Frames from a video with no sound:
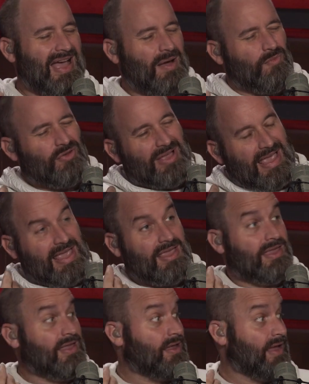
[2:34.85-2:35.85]
I'm real
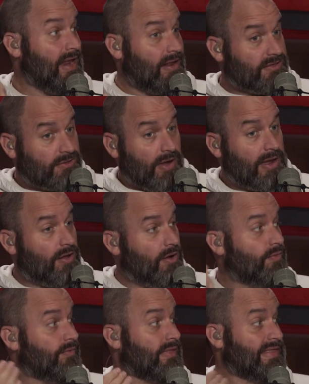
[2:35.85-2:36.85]
achy. And then so I
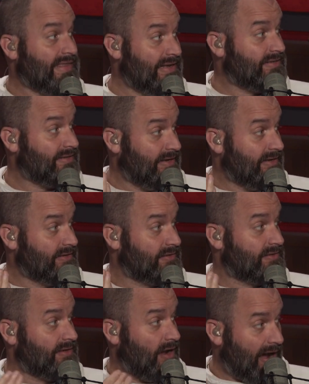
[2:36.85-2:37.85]
go, this
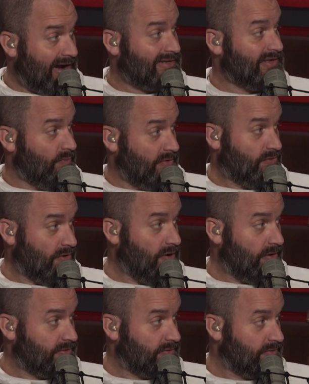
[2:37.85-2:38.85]
is Oxy
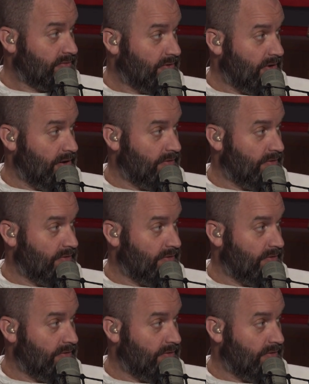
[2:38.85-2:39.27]
withdrawals, you